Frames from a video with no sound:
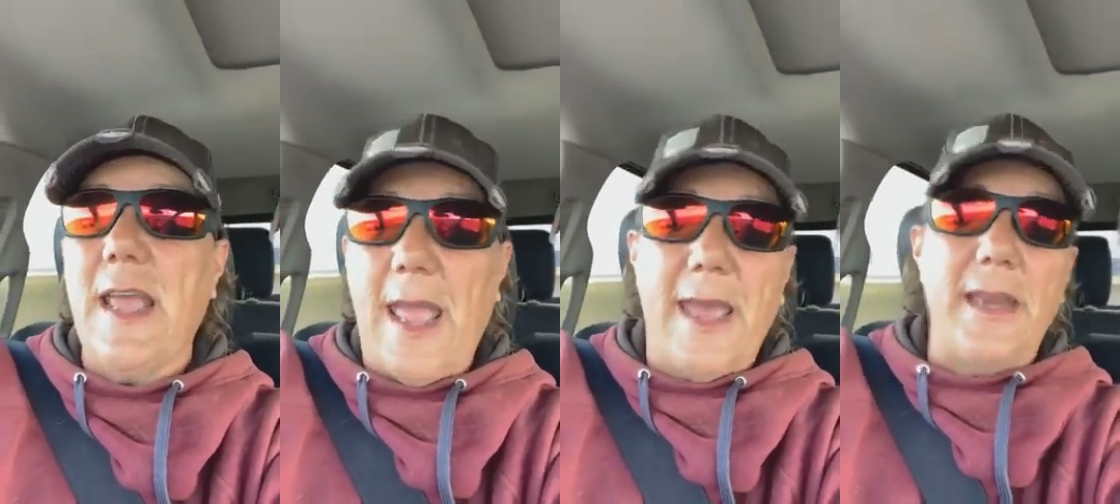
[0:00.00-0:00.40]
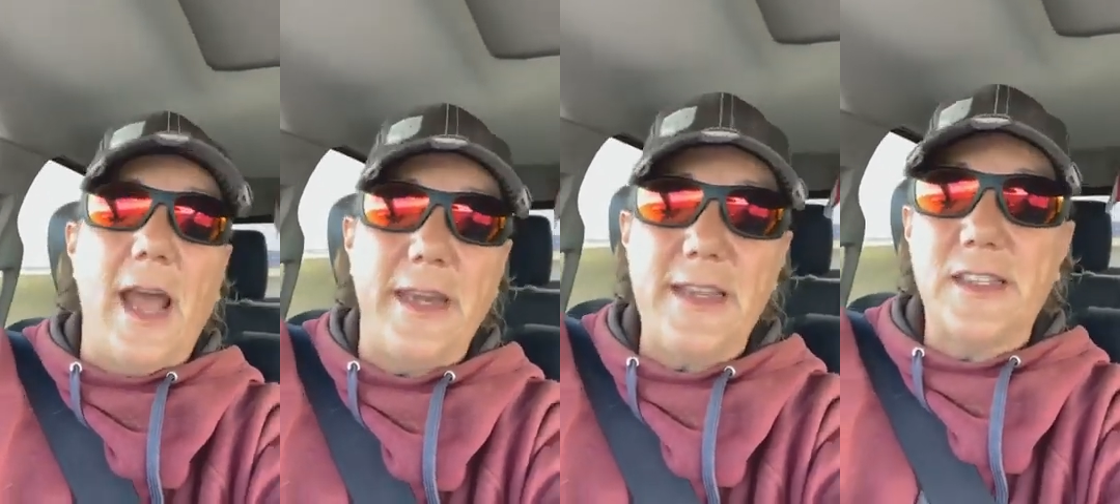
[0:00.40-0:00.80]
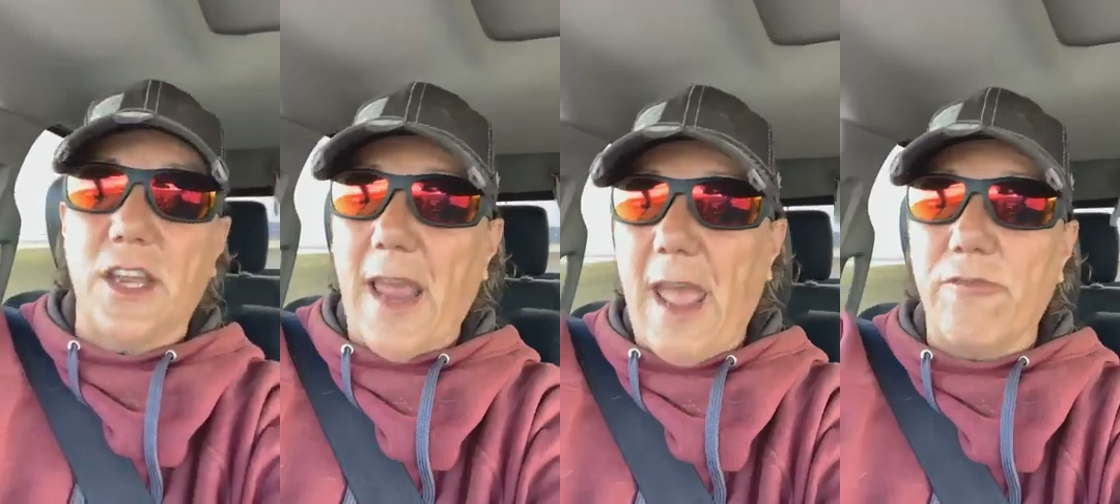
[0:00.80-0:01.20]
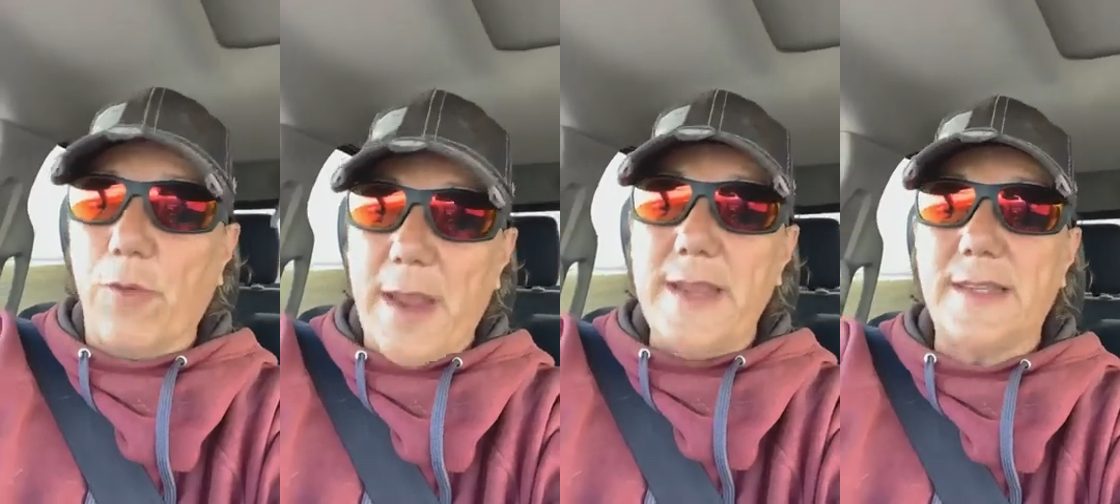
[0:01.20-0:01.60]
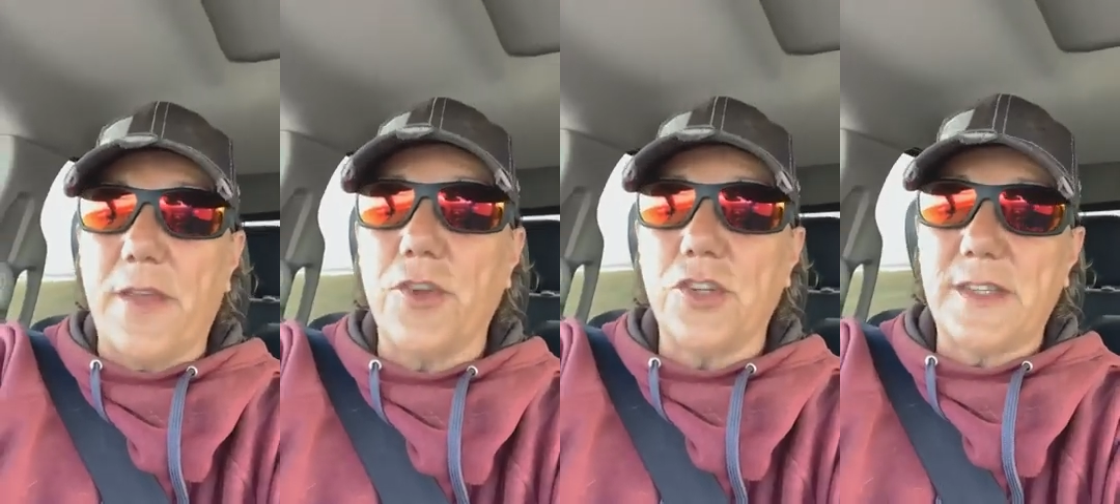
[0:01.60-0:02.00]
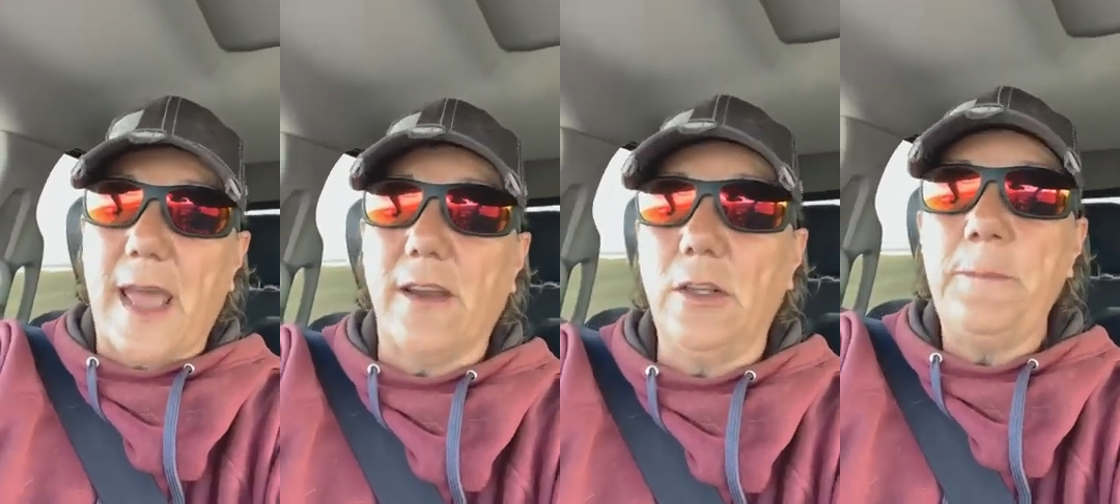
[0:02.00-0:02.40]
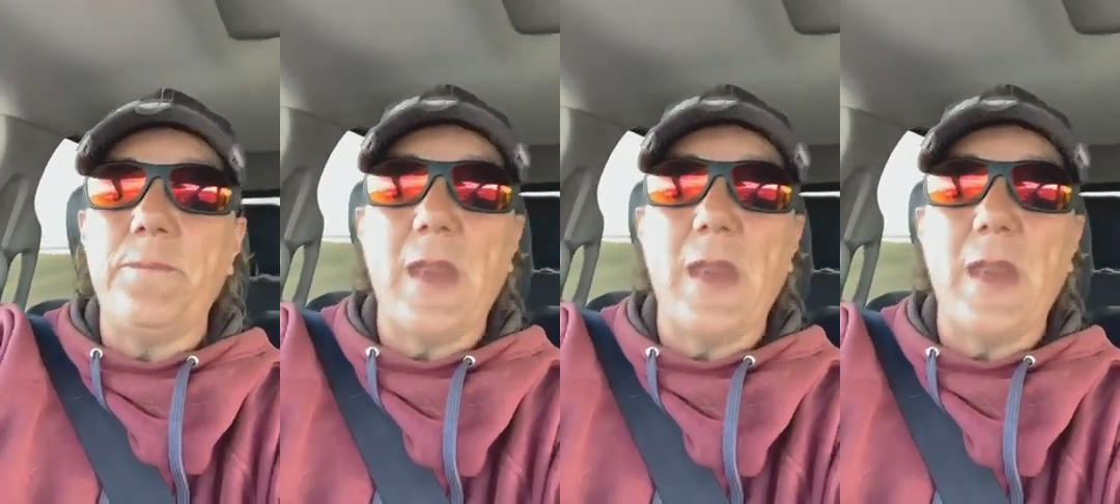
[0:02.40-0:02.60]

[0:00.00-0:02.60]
And Honey's going to have Ray's other saddle